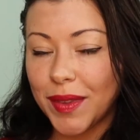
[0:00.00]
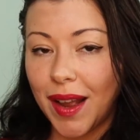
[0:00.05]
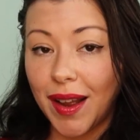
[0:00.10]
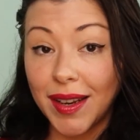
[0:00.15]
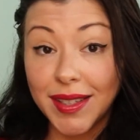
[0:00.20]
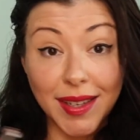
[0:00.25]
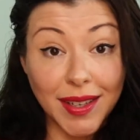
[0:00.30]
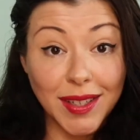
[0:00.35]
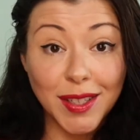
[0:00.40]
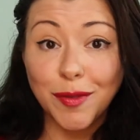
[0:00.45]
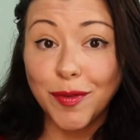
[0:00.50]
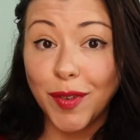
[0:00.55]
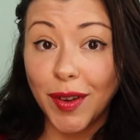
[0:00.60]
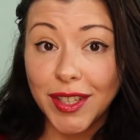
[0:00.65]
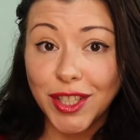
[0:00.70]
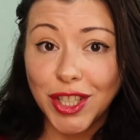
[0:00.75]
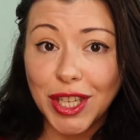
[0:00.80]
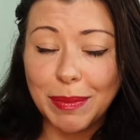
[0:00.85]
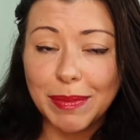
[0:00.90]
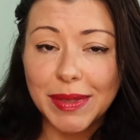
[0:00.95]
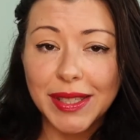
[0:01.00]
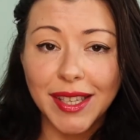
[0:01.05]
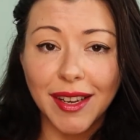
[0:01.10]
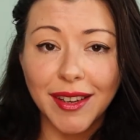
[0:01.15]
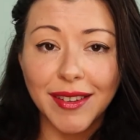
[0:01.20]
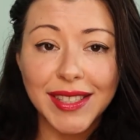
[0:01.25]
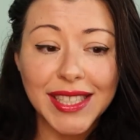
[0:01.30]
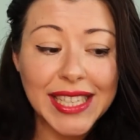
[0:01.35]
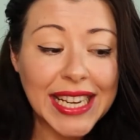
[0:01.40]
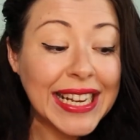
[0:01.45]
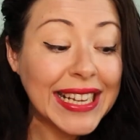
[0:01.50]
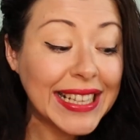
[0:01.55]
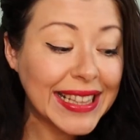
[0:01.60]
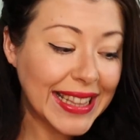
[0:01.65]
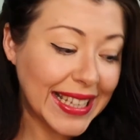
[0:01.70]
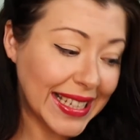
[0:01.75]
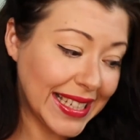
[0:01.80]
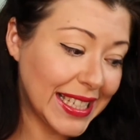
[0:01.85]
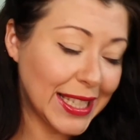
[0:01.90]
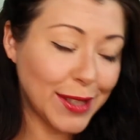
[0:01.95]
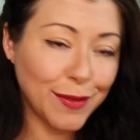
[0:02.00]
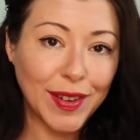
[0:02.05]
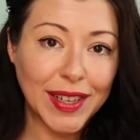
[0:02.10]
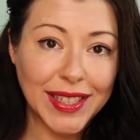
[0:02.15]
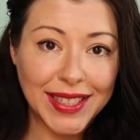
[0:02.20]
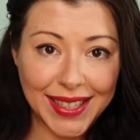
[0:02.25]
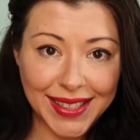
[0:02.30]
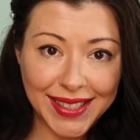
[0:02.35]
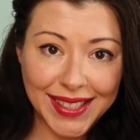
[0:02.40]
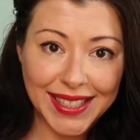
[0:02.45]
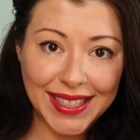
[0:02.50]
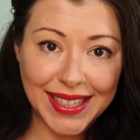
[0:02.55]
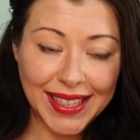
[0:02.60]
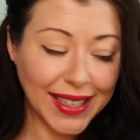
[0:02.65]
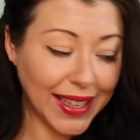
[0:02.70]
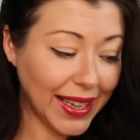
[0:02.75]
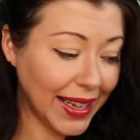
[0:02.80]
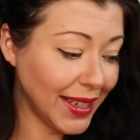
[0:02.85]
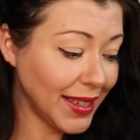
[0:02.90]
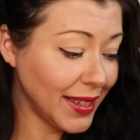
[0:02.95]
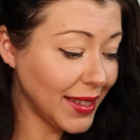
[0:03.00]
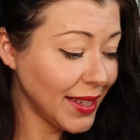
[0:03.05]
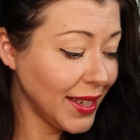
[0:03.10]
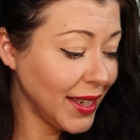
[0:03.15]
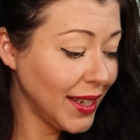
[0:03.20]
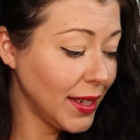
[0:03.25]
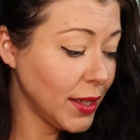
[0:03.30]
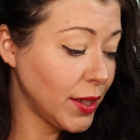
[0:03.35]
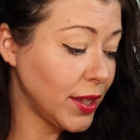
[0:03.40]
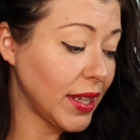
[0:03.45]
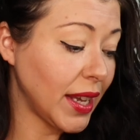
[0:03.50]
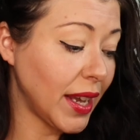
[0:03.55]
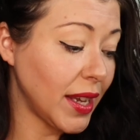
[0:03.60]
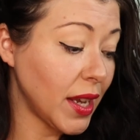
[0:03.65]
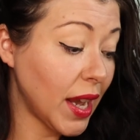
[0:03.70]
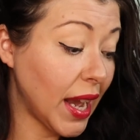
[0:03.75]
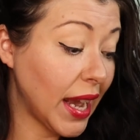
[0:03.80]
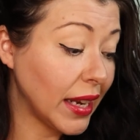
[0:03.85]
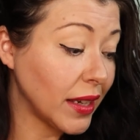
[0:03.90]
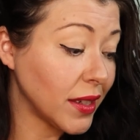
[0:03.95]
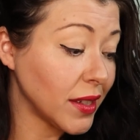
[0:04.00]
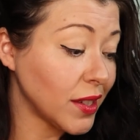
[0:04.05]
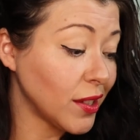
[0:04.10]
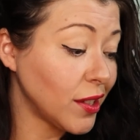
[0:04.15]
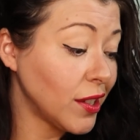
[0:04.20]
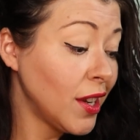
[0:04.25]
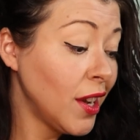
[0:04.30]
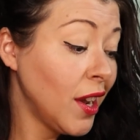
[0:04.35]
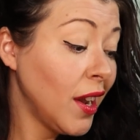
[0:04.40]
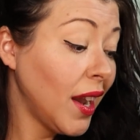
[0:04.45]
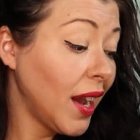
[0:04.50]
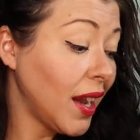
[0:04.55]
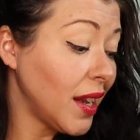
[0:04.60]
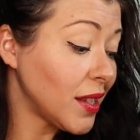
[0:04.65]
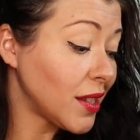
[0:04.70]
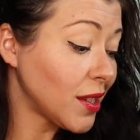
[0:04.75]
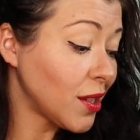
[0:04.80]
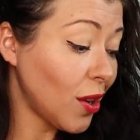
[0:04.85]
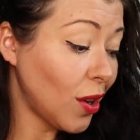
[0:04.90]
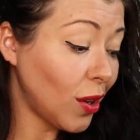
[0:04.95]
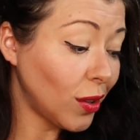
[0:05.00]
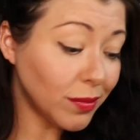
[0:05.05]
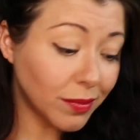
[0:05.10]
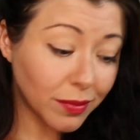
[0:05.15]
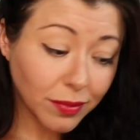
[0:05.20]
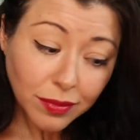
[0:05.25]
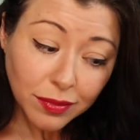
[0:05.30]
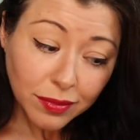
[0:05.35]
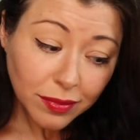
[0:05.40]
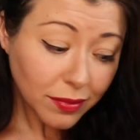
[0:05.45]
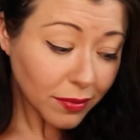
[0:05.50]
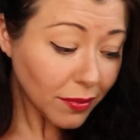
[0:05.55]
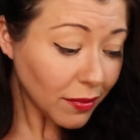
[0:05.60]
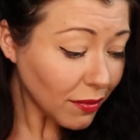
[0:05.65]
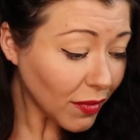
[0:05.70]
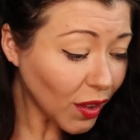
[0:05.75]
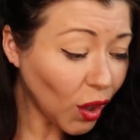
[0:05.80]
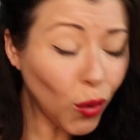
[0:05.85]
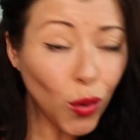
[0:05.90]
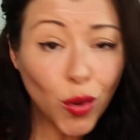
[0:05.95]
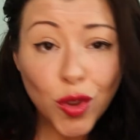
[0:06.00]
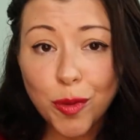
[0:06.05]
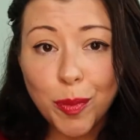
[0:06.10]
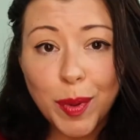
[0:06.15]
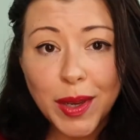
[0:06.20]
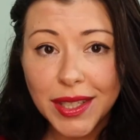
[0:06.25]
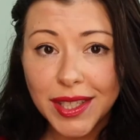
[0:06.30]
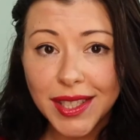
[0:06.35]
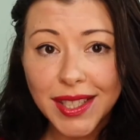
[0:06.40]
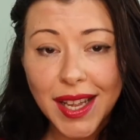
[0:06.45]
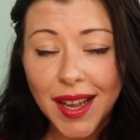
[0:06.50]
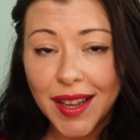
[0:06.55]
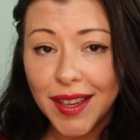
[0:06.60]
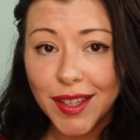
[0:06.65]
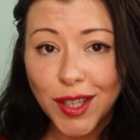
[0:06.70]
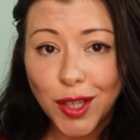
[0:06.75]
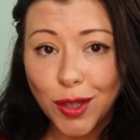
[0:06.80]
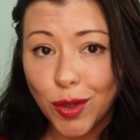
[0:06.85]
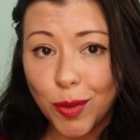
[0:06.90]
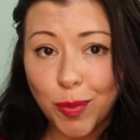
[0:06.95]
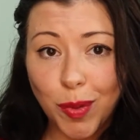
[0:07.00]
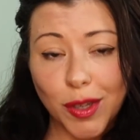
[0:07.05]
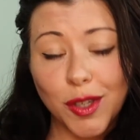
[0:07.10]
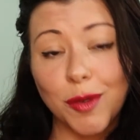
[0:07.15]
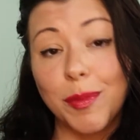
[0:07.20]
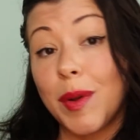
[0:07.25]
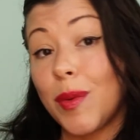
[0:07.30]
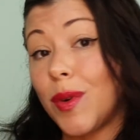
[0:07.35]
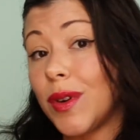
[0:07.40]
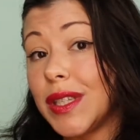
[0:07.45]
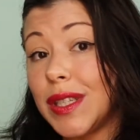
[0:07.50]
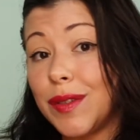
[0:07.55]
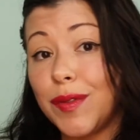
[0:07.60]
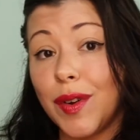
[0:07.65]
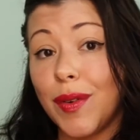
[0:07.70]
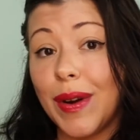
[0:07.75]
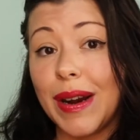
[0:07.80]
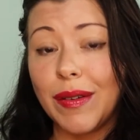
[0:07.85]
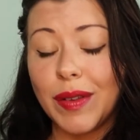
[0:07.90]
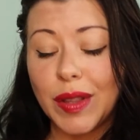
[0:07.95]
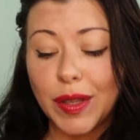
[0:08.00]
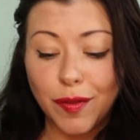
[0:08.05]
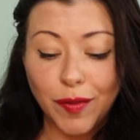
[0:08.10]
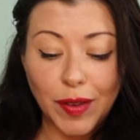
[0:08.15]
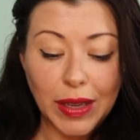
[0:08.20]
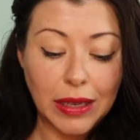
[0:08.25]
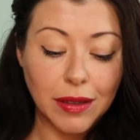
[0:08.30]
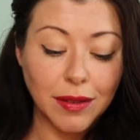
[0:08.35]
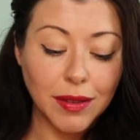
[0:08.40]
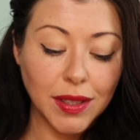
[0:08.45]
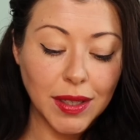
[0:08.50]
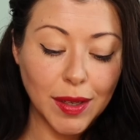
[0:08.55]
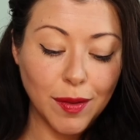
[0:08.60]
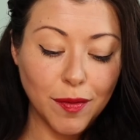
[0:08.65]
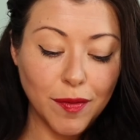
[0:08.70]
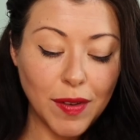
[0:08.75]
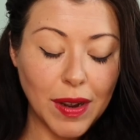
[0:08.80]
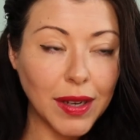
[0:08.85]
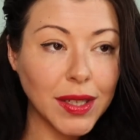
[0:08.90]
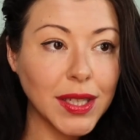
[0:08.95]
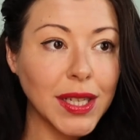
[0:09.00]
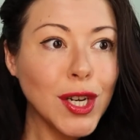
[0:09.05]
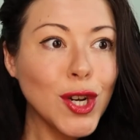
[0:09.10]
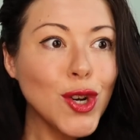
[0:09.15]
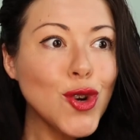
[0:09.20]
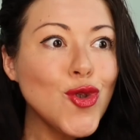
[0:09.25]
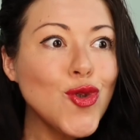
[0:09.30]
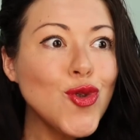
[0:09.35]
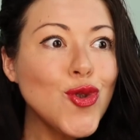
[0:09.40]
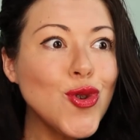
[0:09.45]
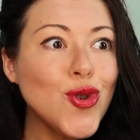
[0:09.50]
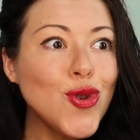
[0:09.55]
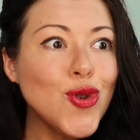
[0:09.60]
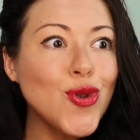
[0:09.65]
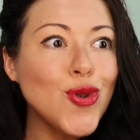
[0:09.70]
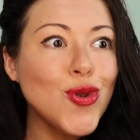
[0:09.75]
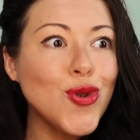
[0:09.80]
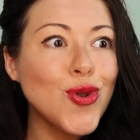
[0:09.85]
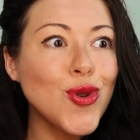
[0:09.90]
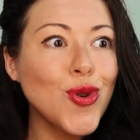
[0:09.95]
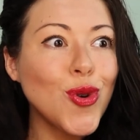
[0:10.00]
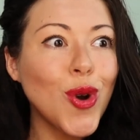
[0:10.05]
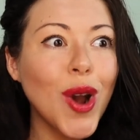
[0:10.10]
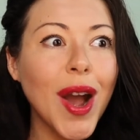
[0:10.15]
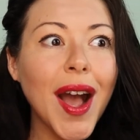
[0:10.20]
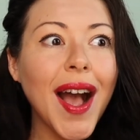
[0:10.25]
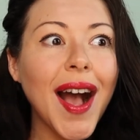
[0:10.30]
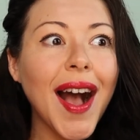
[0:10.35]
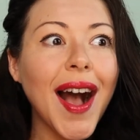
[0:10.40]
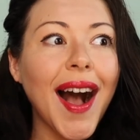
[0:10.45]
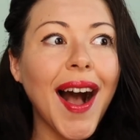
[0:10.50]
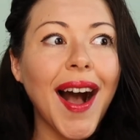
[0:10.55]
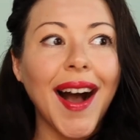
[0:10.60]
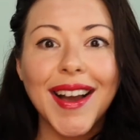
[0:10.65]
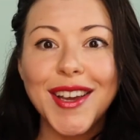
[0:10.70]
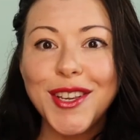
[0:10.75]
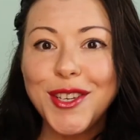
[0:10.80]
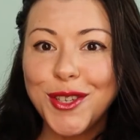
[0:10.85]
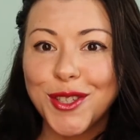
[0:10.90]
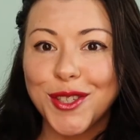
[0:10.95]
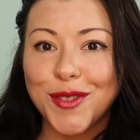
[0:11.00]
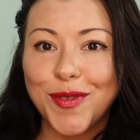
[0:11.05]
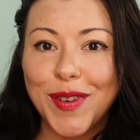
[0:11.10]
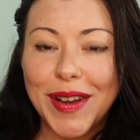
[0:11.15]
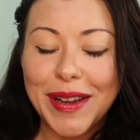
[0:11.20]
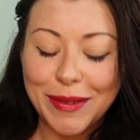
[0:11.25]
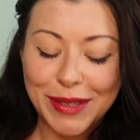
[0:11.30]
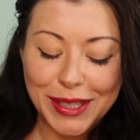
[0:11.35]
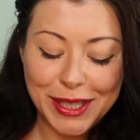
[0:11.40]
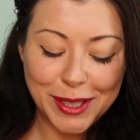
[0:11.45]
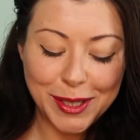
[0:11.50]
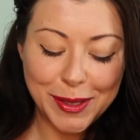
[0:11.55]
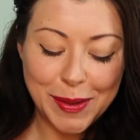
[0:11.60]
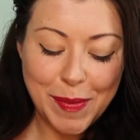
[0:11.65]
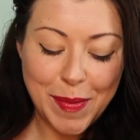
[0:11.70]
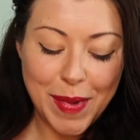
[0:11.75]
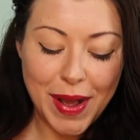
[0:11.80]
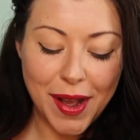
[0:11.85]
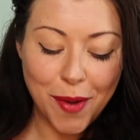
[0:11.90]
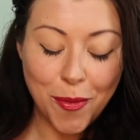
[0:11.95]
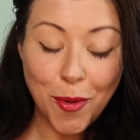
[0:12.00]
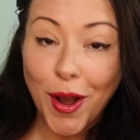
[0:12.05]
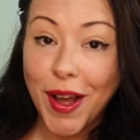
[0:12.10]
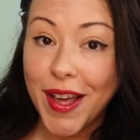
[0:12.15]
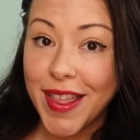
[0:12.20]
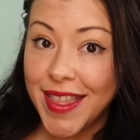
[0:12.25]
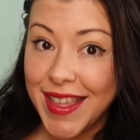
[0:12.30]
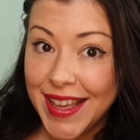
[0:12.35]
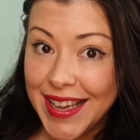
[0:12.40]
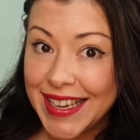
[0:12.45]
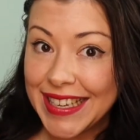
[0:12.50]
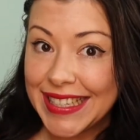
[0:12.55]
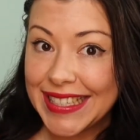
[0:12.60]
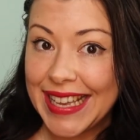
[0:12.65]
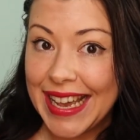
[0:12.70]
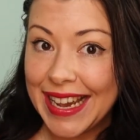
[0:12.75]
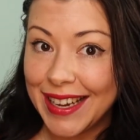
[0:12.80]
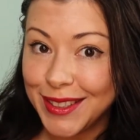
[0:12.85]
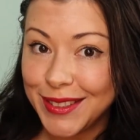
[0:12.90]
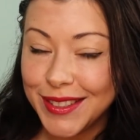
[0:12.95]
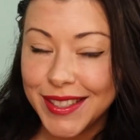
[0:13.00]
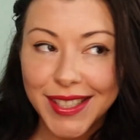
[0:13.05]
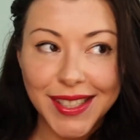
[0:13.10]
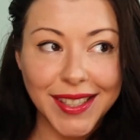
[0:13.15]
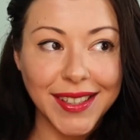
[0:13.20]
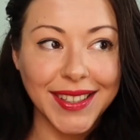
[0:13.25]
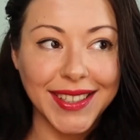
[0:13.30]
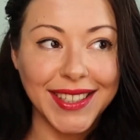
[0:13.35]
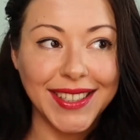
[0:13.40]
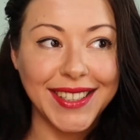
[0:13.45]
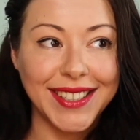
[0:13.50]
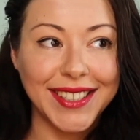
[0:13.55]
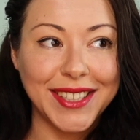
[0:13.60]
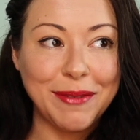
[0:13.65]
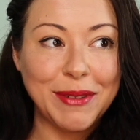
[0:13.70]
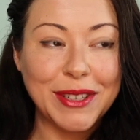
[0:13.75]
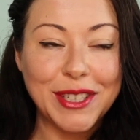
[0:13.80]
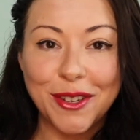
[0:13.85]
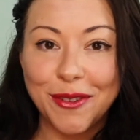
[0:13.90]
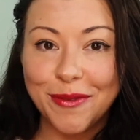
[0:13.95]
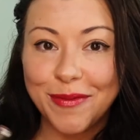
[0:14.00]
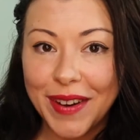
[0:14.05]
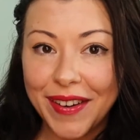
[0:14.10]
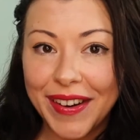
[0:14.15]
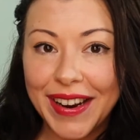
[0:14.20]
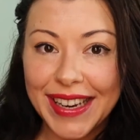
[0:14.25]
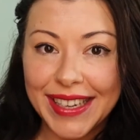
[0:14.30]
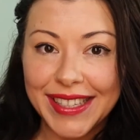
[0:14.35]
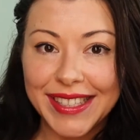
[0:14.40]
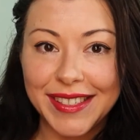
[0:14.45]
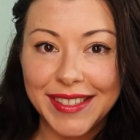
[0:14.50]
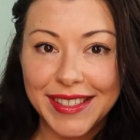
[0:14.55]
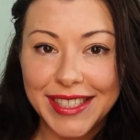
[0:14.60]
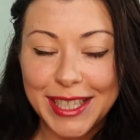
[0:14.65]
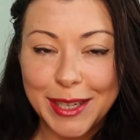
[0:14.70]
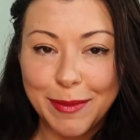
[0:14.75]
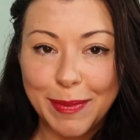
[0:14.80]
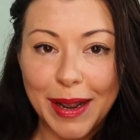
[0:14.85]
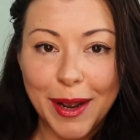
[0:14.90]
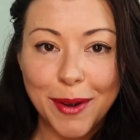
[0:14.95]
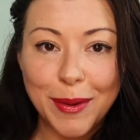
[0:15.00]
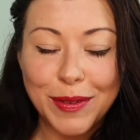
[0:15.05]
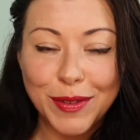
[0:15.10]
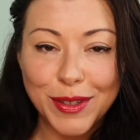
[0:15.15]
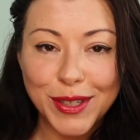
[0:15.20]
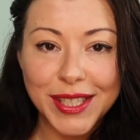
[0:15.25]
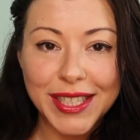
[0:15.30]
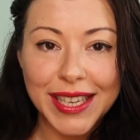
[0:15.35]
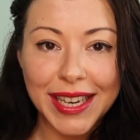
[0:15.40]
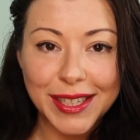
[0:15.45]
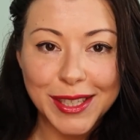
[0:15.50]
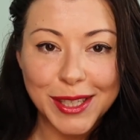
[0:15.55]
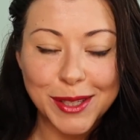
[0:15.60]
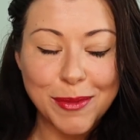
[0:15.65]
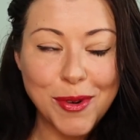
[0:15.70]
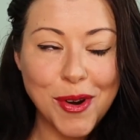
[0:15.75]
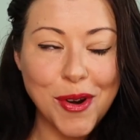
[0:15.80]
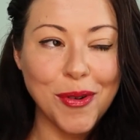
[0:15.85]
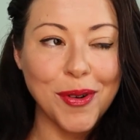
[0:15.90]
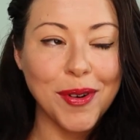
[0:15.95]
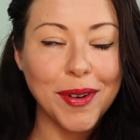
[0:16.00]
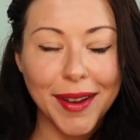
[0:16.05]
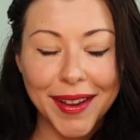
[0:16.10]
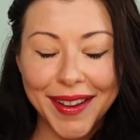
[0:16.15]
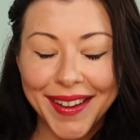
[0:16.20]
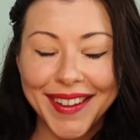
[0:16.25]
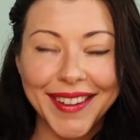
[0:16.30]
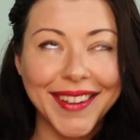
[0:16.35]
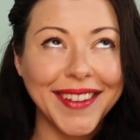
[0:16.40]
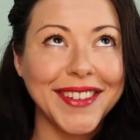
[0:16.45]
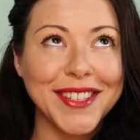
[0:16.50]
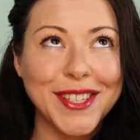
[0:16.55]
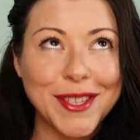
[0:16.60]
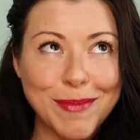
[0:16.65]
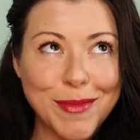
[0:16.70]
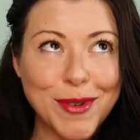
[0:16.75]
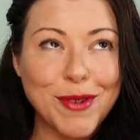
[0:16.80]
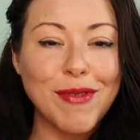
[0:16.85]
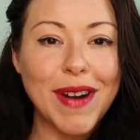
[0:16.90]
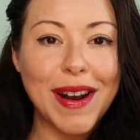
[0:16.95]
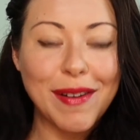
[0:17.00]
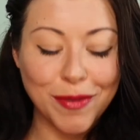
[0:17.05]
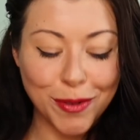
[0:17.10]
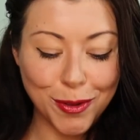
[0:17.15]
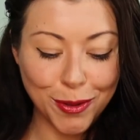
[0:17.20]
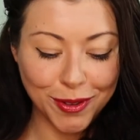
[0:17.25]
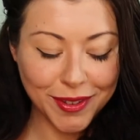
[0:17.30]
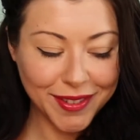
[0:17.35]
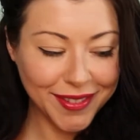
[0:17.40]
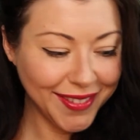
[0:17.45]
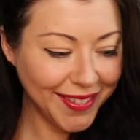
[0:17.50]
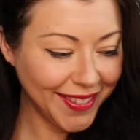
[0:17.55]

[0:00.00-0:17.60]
identify gemstones, this is a fantastic kit to get your hands on. It's got all the bits that you could possibly want if you're out in the field. In fact, I just found some what I think is calcite, which I got very excited about. We've just had some gravel.